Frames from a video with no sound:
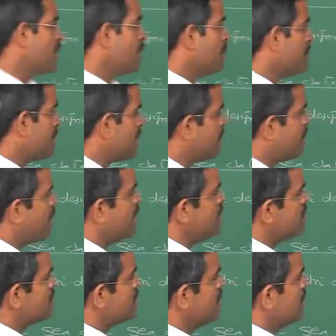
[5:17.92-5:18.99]

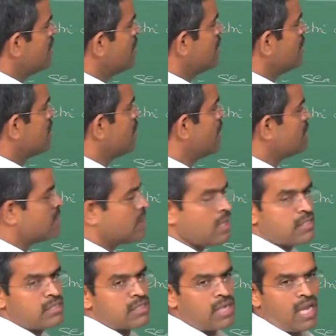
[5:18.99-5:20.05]
minimize the
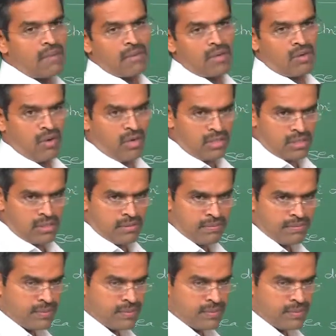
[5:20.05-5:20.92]
installation time and cost,